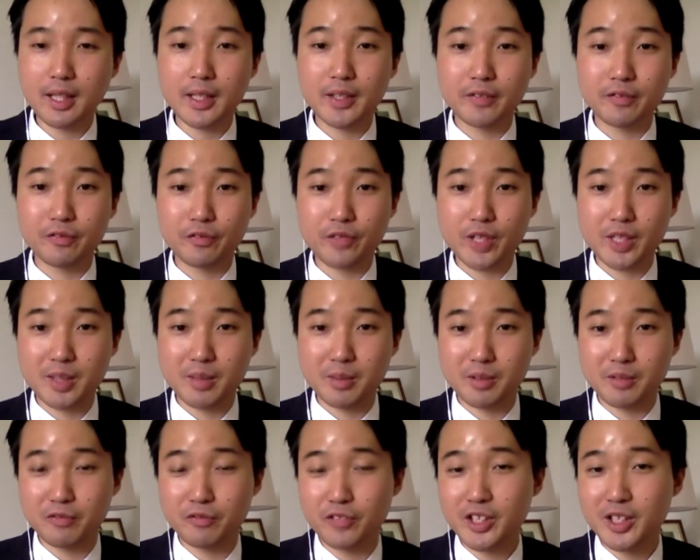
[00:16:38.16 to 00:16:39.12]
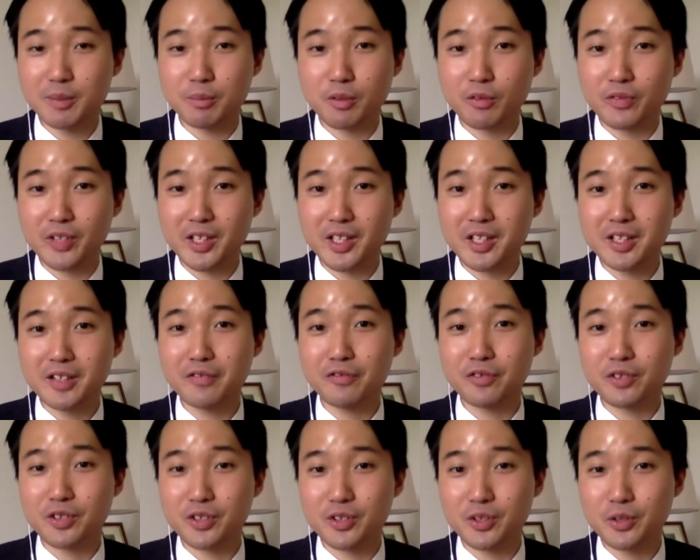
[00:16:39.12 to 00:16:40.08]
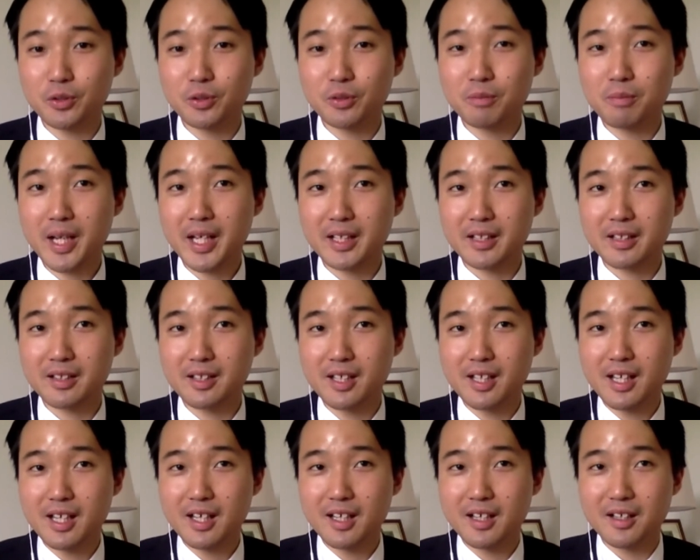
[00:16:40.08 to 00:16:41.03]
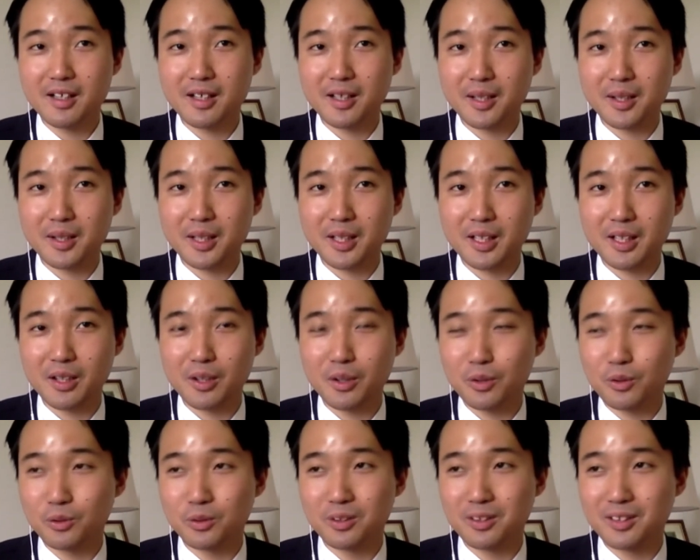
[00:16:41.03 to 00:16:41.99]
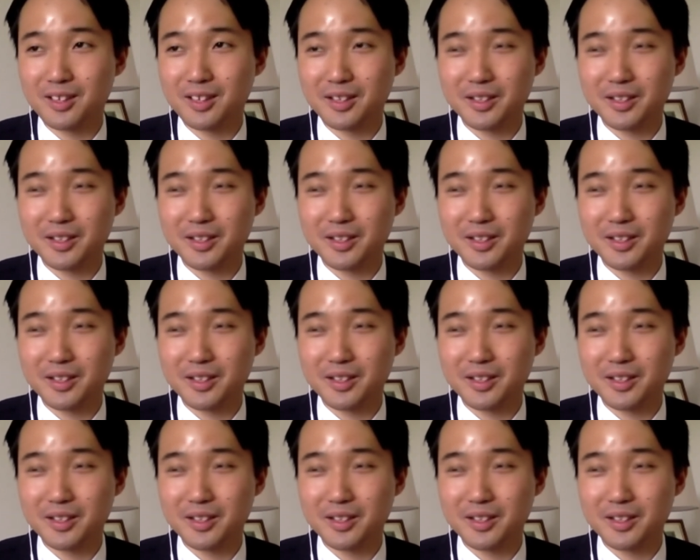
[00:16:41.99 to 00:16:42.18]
kind of freedom, the freedom of indifference, you could make a whole,